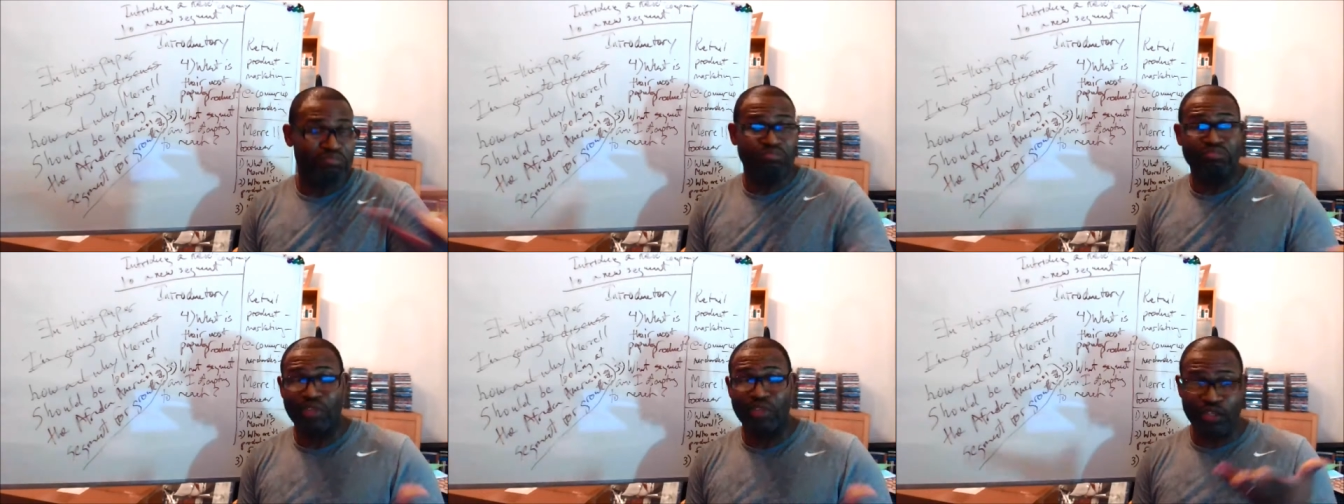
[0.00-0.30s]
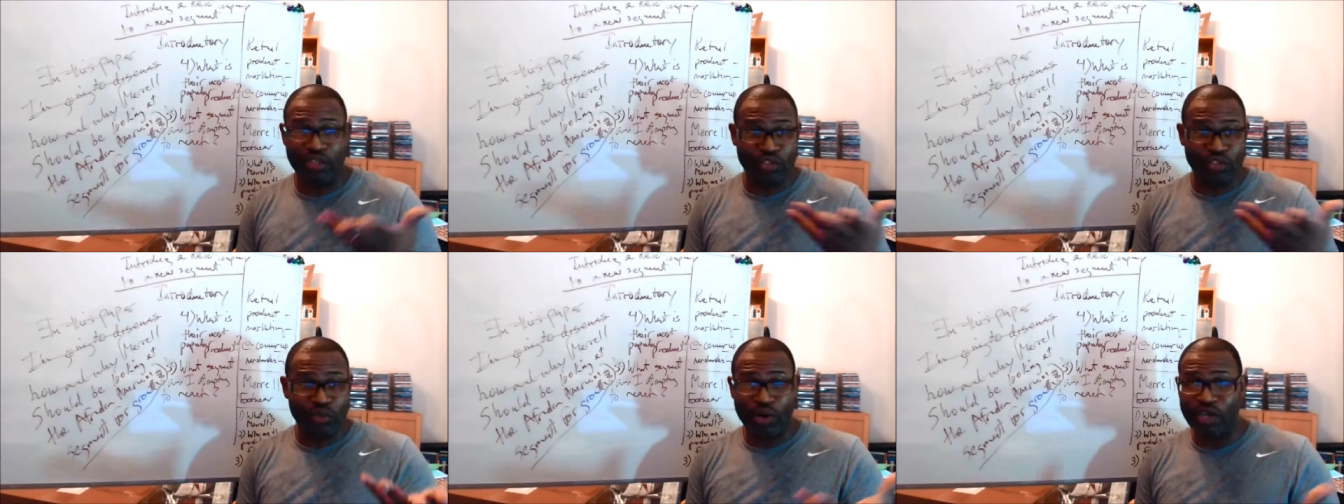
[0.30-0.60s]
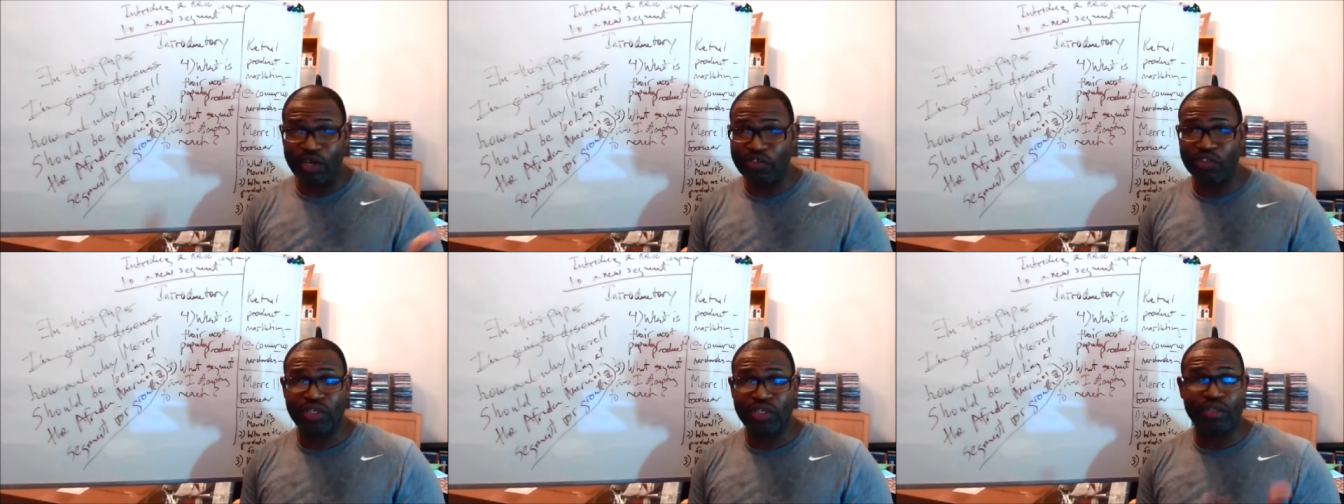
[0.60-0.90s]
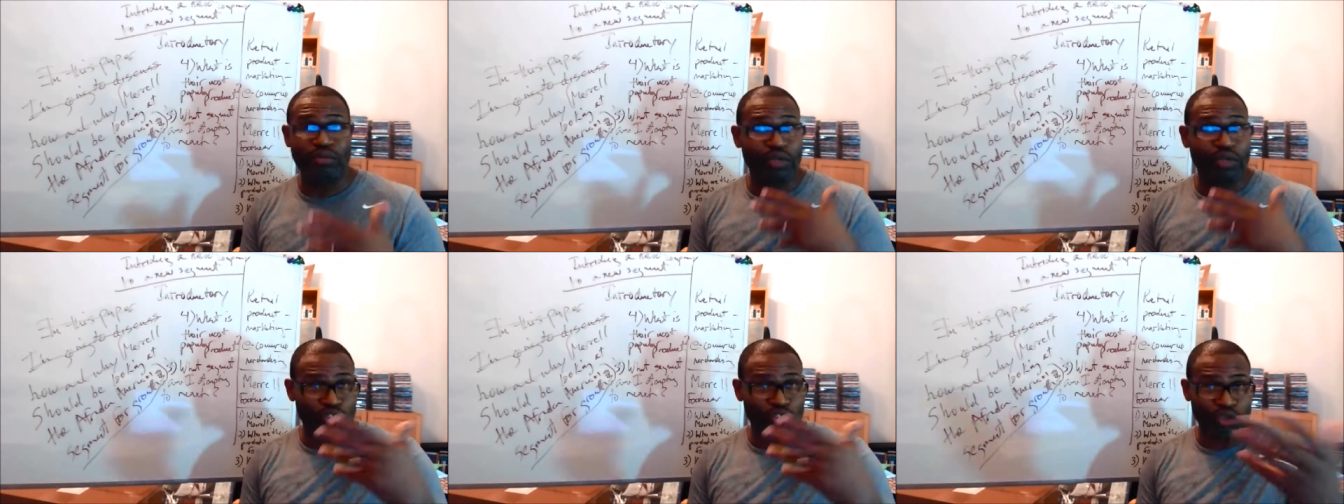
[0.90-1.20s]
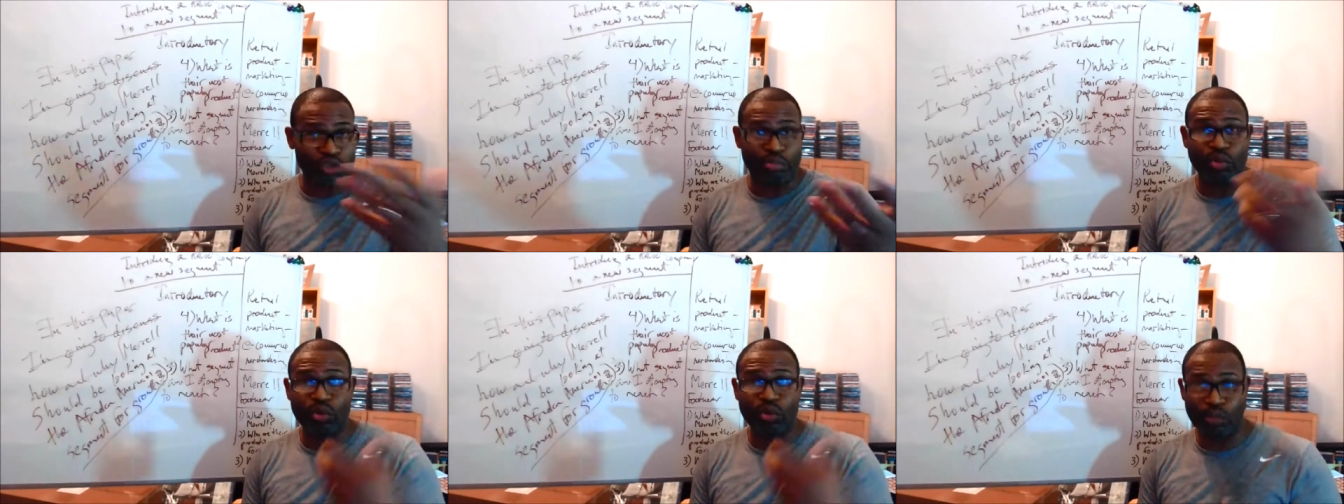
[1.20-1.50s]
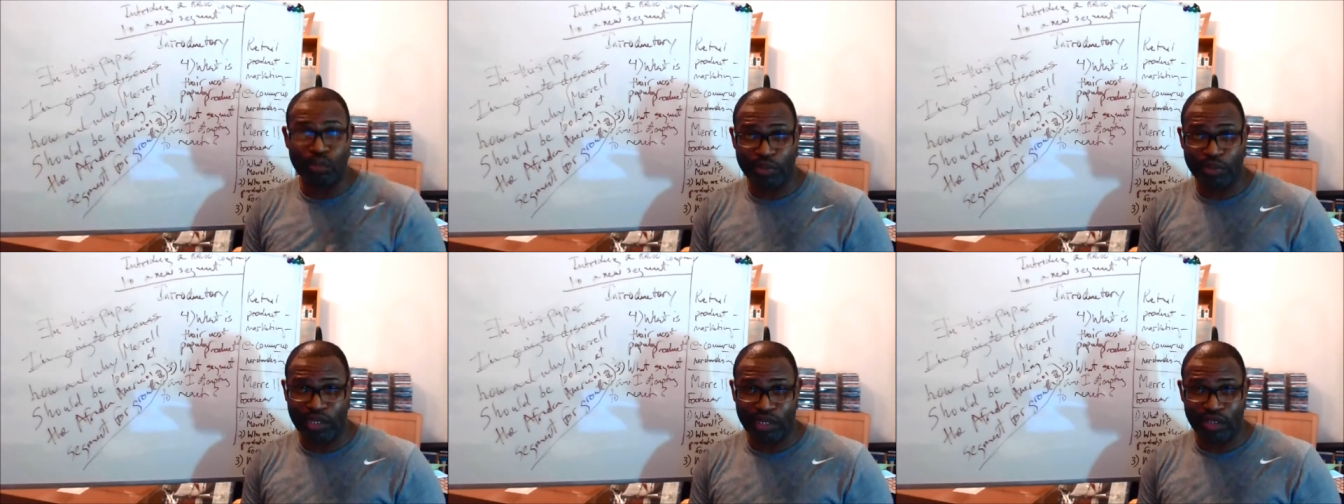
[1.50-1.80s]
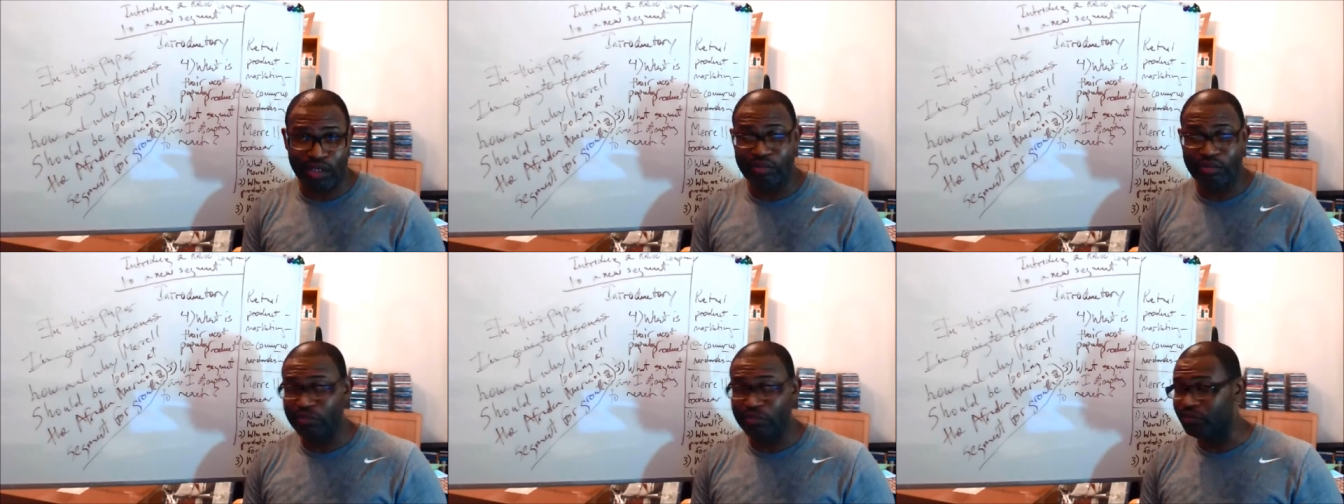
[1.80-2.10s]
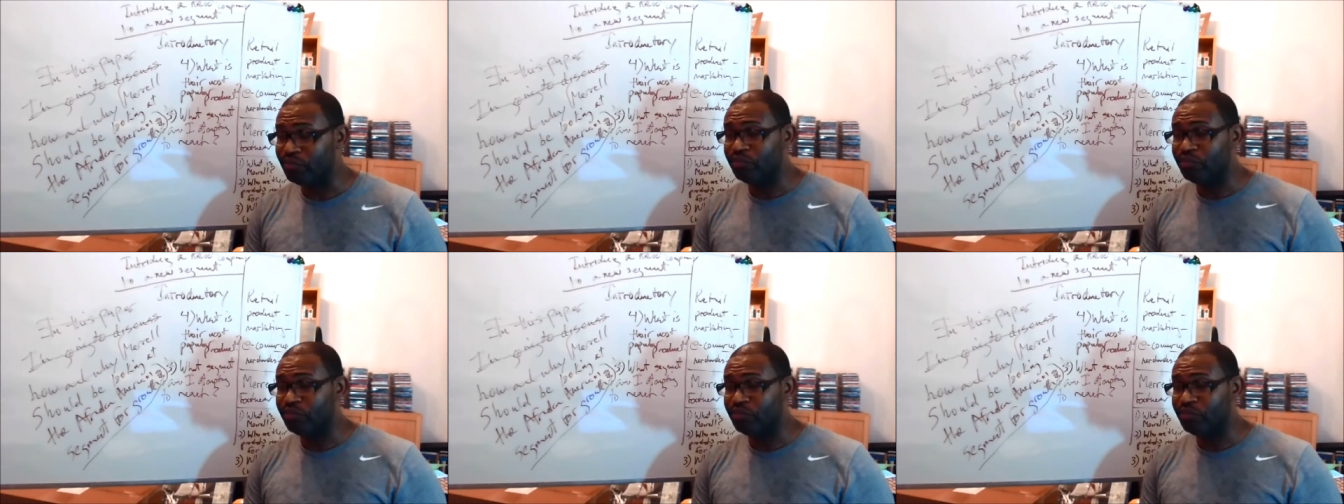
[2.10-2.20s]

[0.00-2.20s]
interesting. It should pull me in.